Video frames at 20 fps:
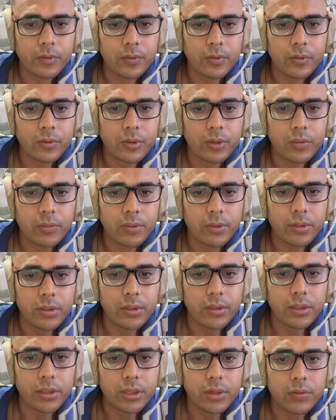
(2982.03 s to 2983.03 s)
Okay, but the
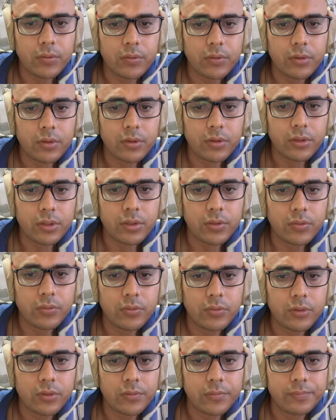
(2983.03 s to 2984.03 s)
thing was this
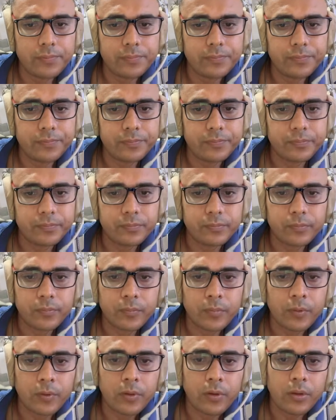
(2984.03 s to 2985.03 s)
one.
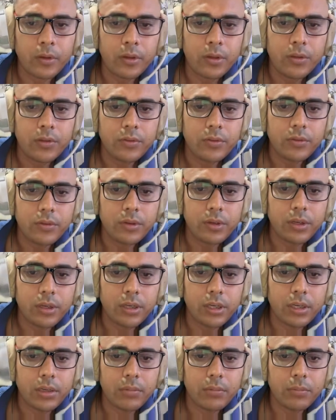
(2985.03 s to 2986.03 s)
So
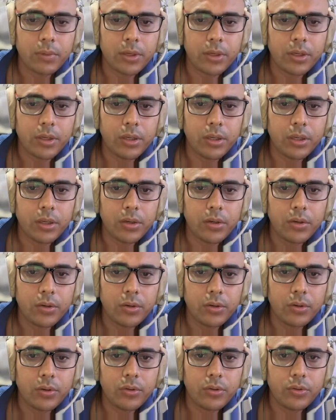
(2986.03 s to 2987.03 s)
let me
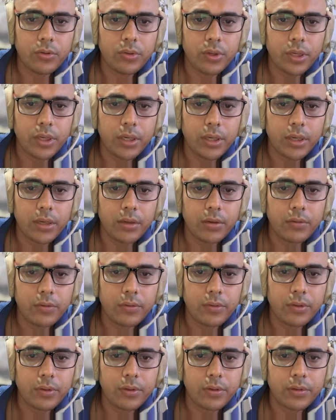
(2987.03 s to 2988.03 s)
go to here
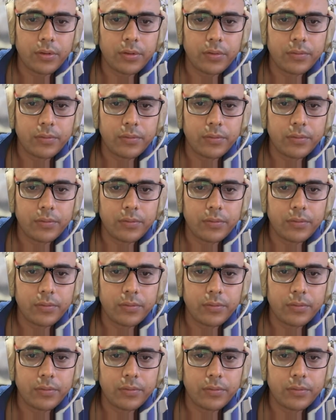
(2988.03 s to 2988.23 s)
first.